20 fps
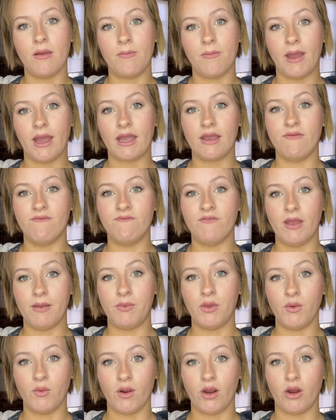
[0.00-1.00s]
back in
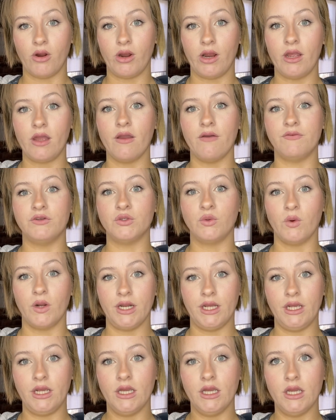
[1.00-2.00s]
February of
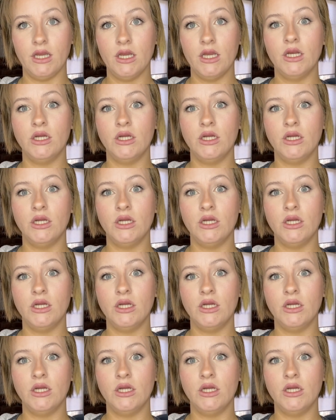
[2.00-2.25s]
2022.